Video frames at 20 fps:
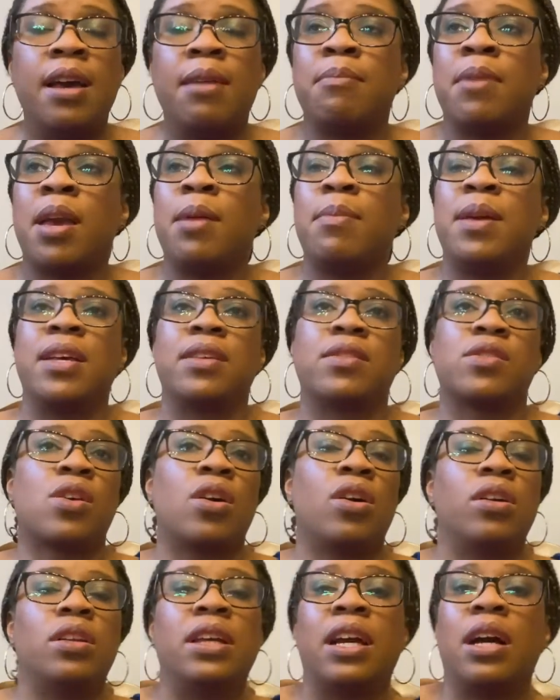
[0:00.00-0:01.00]
Maybe it's
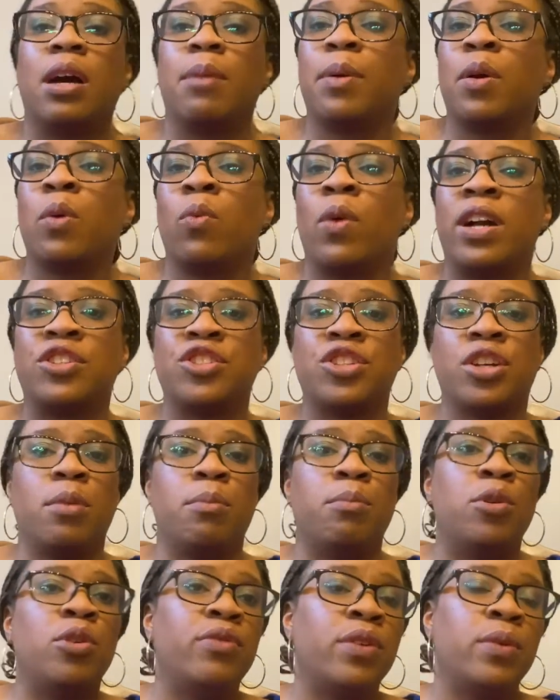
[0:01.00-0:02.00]
curling up and watching a
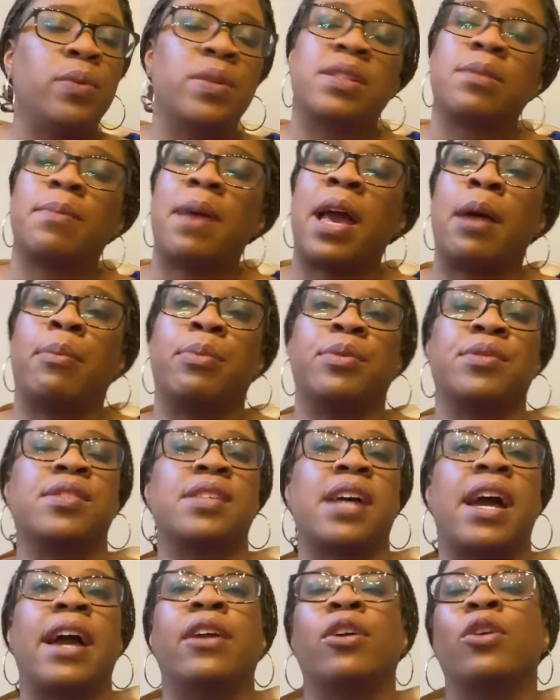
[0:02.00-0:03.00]
movie with some apple
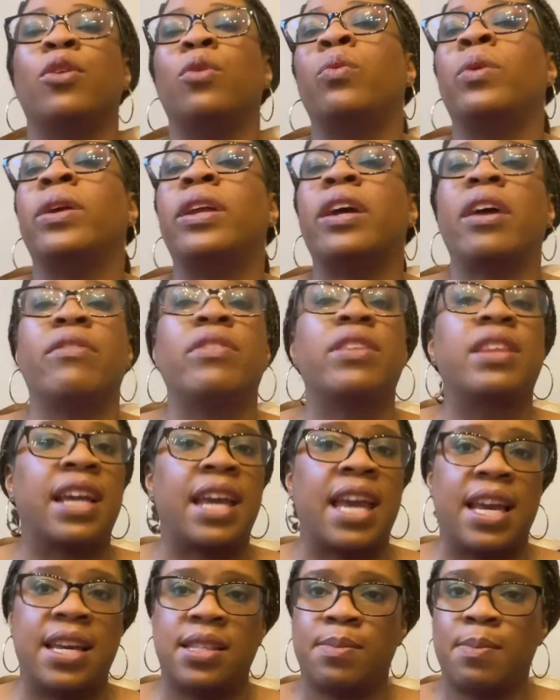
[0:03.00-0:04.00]
cider, whatever the
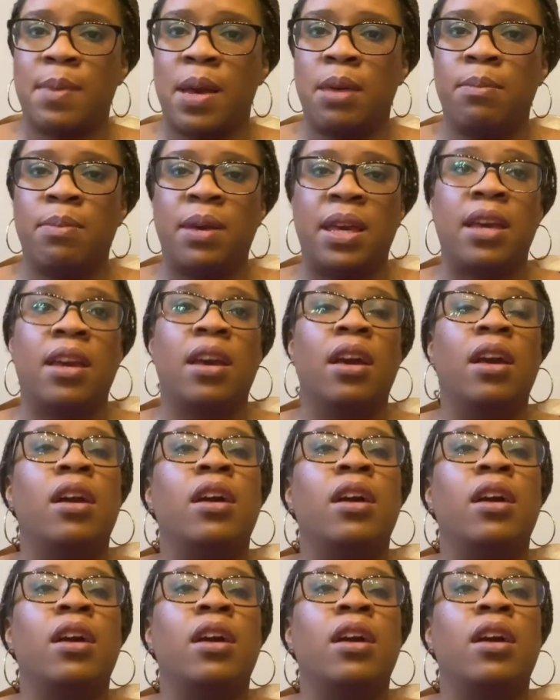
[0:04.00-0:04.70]
case may be.